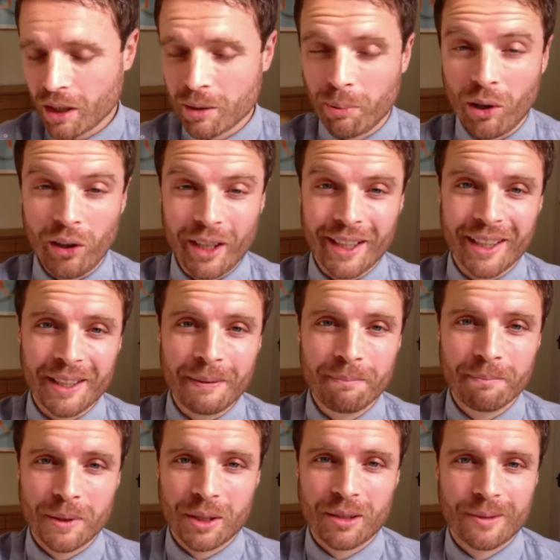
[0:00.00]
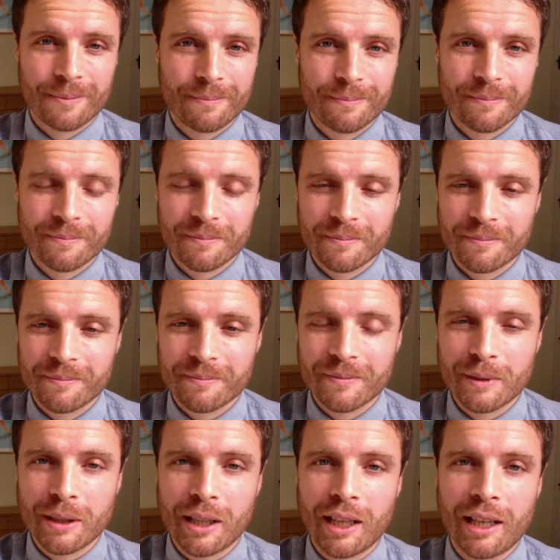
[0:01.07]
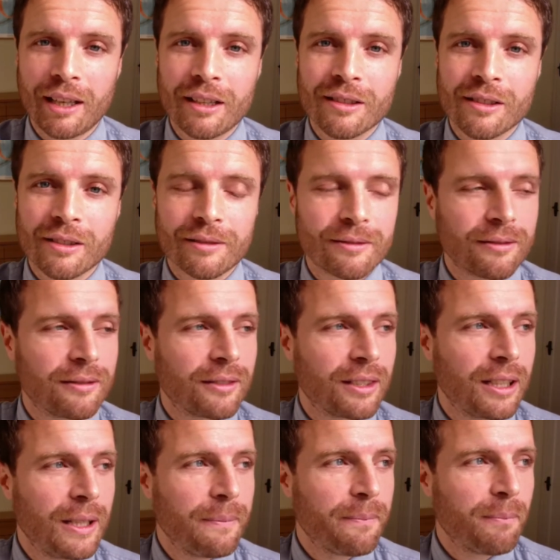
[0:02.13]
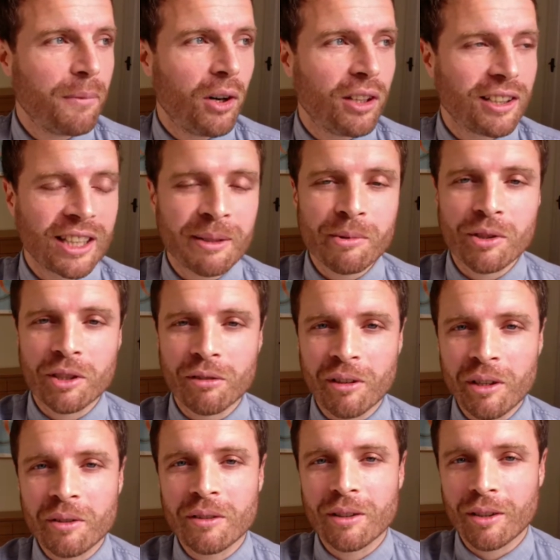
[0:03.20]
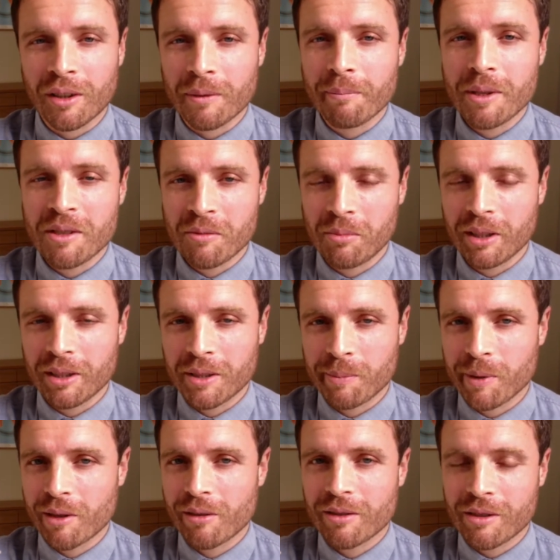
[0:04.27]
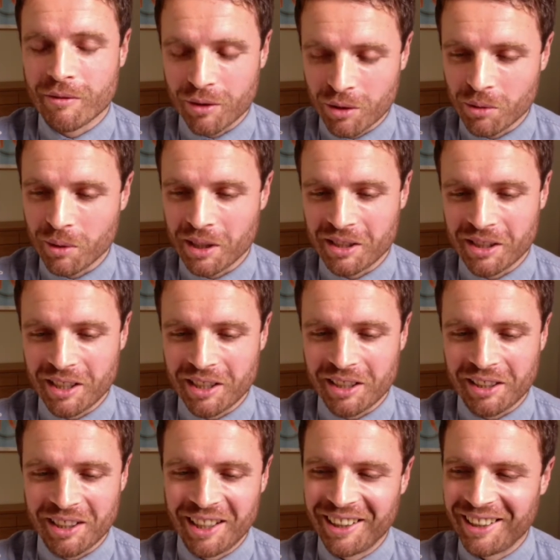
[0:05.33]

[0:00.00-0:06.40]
party games, and party games on your own are a miserable experience. I've always said it.